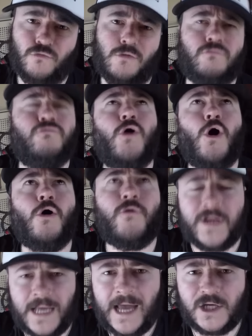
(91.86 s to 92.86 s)
raw
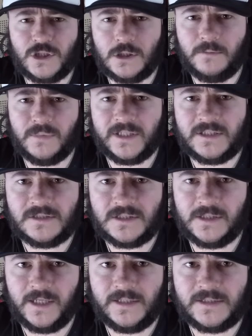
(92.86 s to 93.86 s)
reaction up later
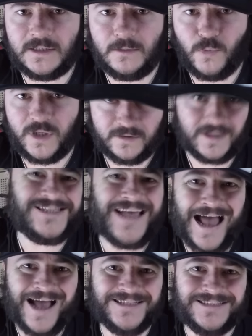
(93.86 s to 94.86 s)
tonight, and I'm wearing this
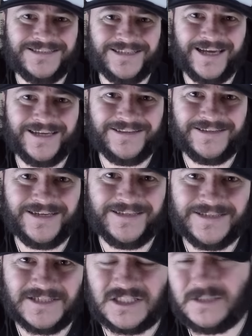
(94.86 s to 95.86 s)
hat to hide the
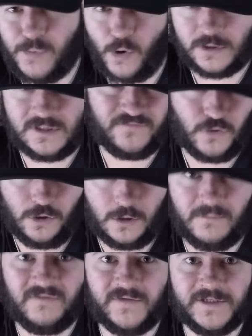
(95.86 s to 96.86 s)
hideous spots I've got
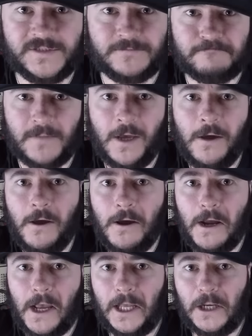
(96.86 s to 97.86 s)
on my face.
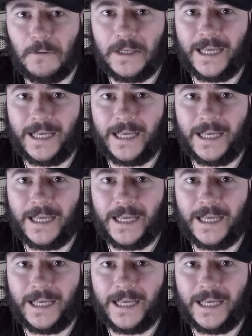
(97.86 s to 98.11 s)
Anyway,